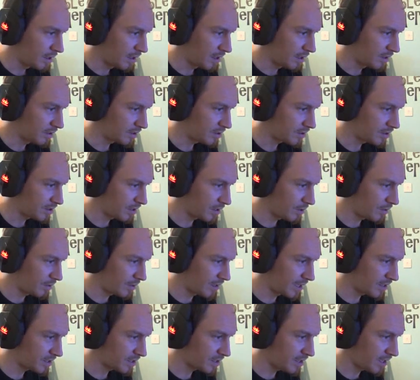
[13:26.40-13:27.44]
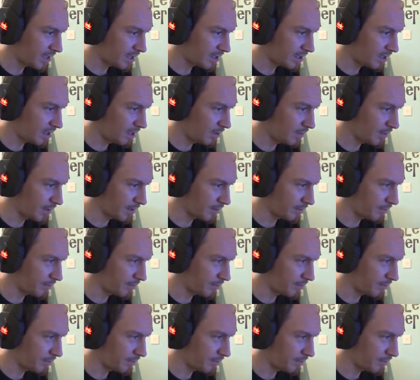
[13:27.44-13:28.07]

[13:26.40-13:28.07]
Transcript: And so let's get going.